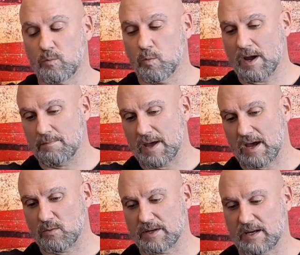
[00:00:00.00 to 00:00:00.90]
way
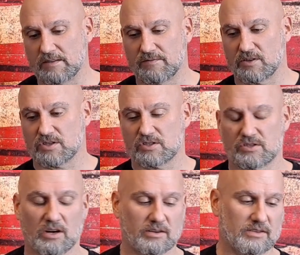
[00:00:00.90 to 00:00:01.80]
back when I first
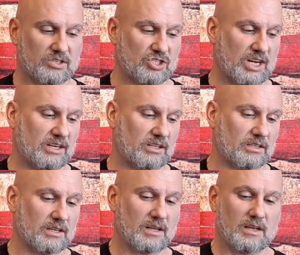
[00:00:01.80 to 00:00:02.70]
started this
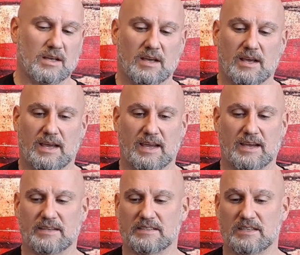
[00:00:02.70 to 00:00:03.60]
channel,
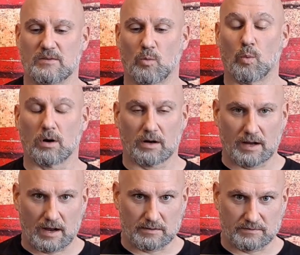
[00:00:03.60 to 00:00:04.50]
and it didn't work
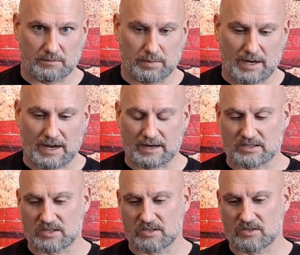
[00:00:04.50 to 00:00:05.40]
out of the
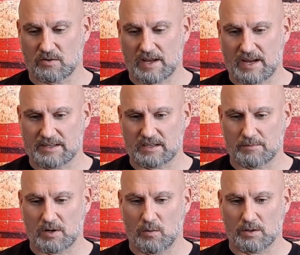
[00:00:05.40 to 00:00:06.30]
box, so that ended
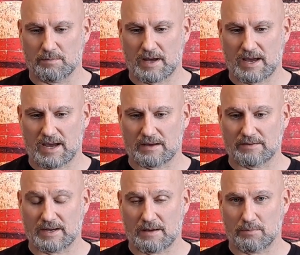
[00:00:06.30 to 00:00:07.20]
up going back.
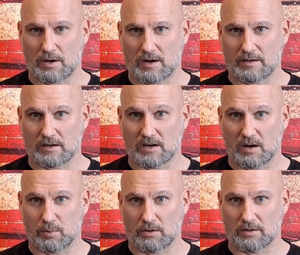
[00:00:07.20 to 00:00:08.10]
Then I bought a
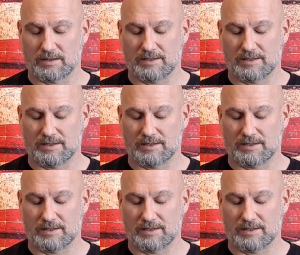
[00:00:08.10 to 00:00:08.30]
couple